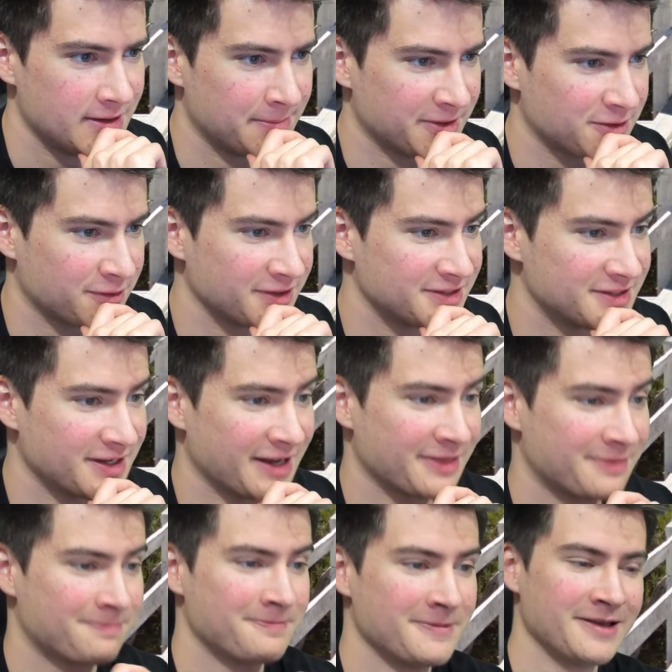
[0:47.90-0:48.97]
Am I crazy? I
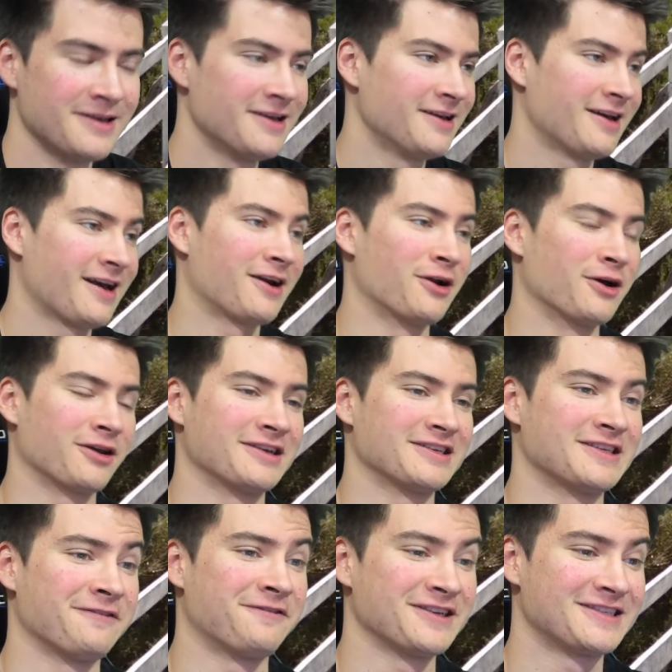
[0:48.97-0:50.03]
I don't know, I
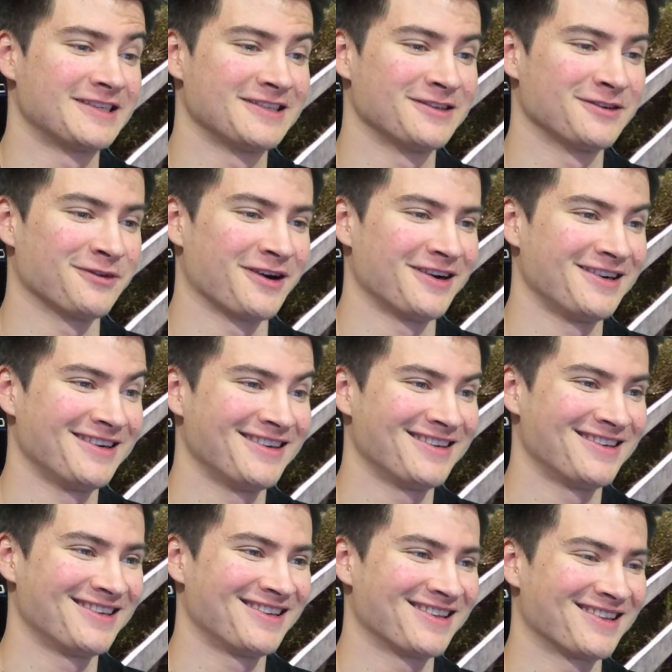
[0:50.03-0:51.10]
guess. If this isn't right,
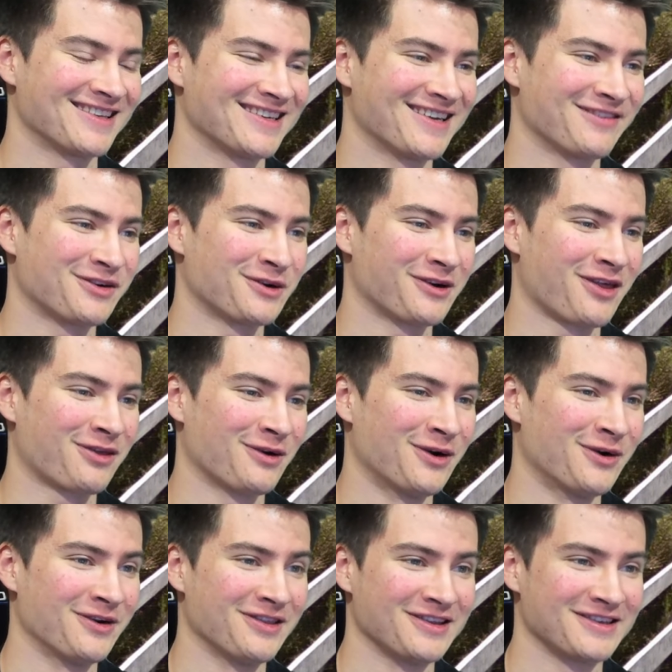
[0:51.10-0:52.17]
then I've already
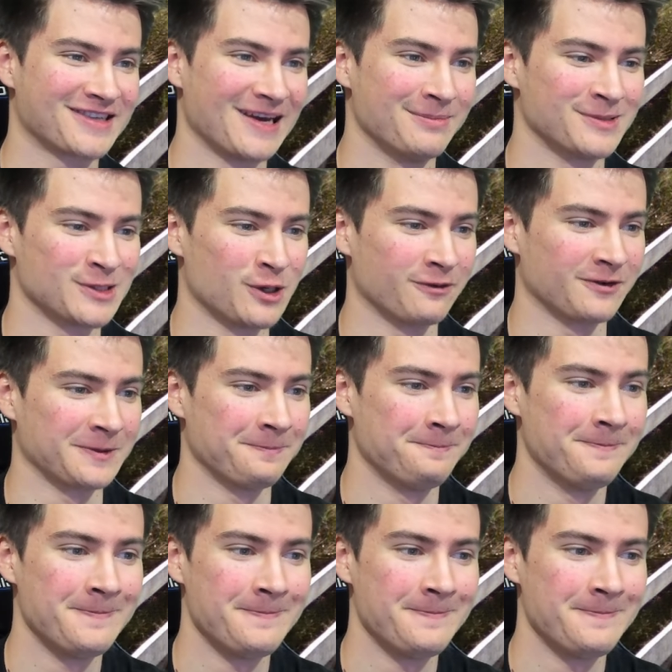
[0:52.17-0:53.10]
thrown and this game is over.